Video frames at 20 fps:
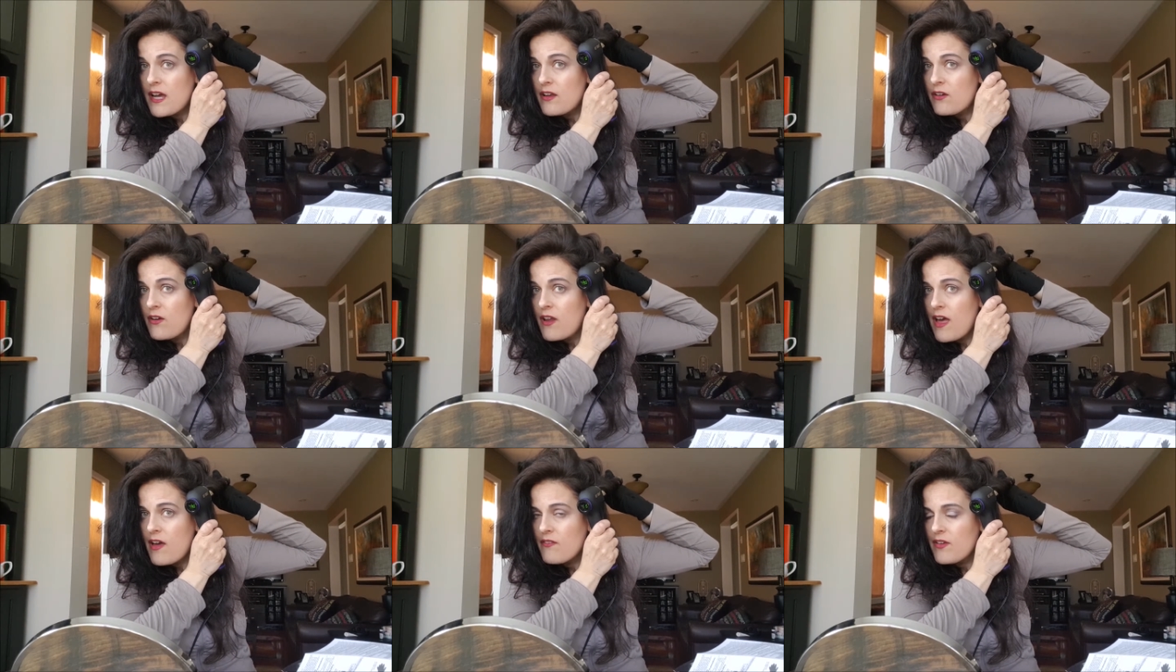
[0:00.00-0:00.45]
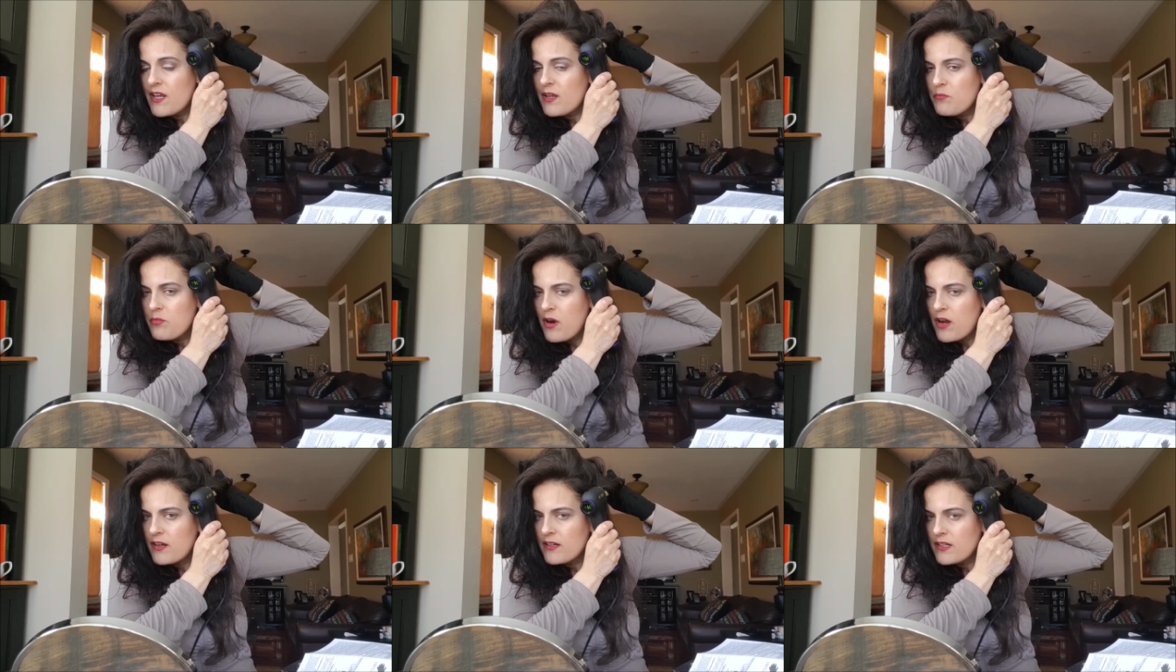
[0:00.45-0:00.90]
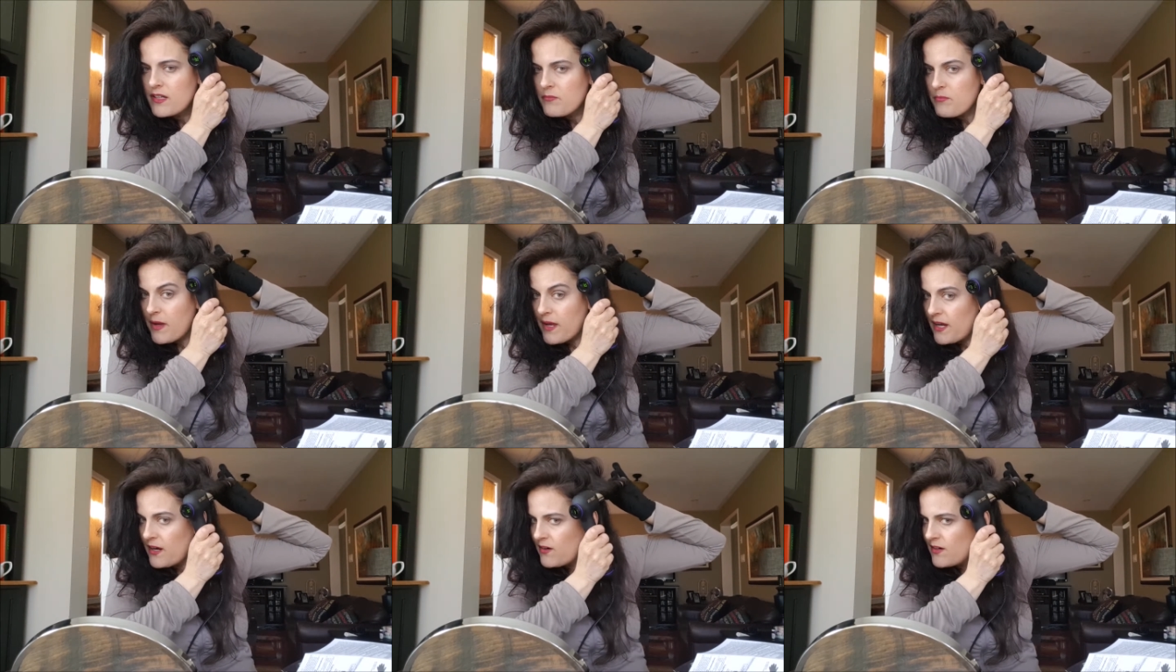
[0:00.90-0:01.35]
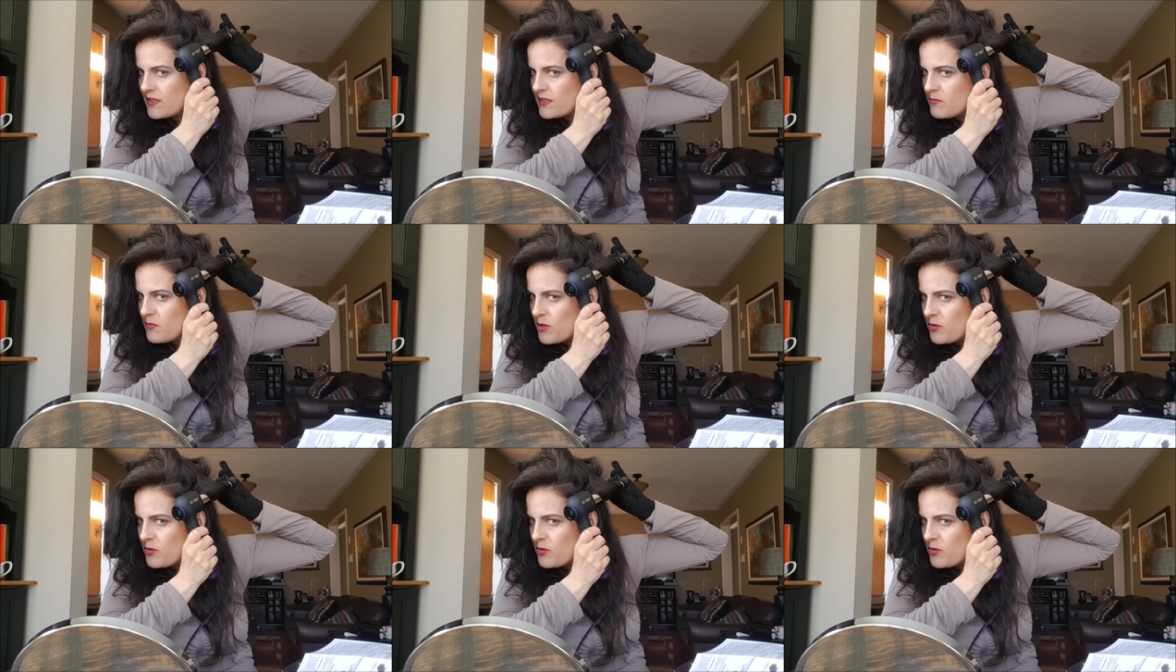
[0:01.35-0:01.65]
I don't have any product in my hair at the